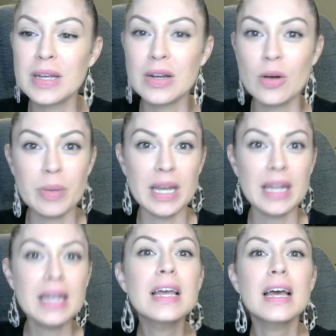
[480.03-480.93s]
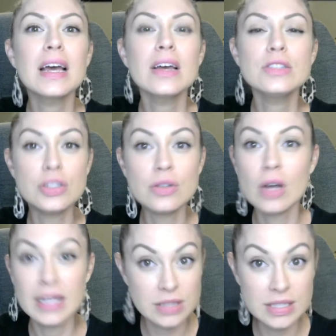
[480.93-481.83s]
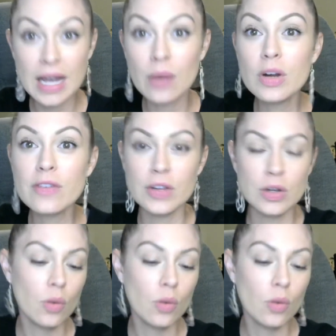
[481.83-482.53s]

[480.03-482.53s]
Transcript: open. Does that work for you?